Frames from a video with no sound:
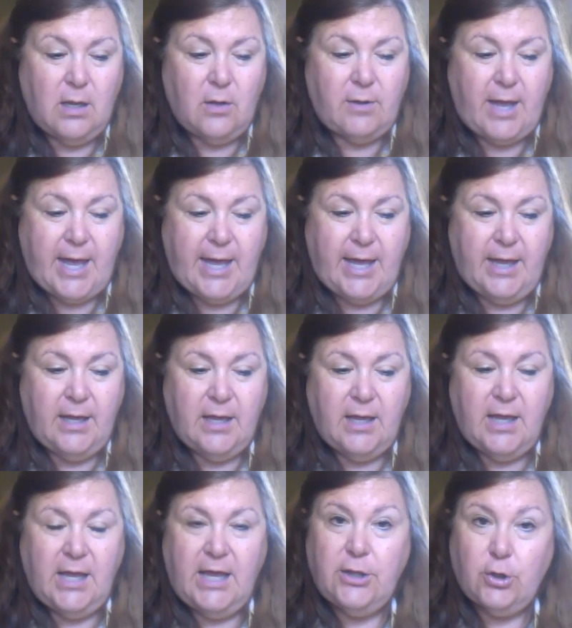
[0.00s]
Okay?
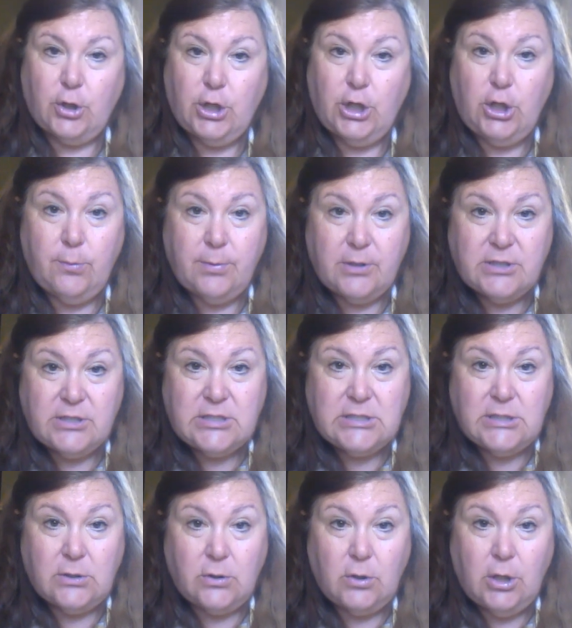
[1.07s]
Either Hubert's
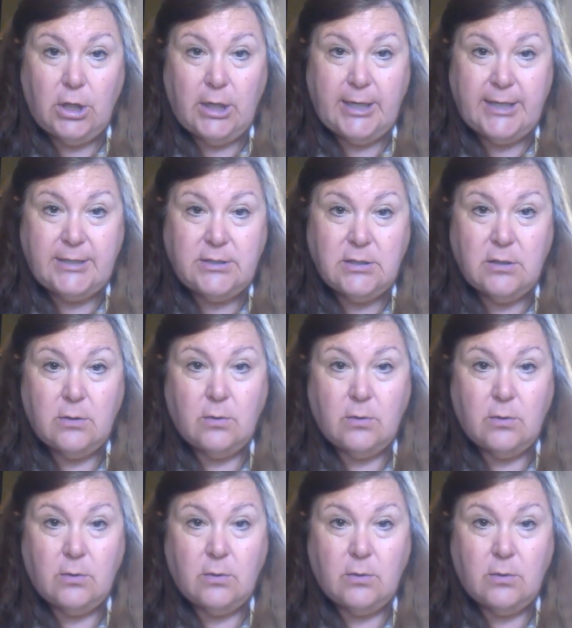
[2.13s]
still good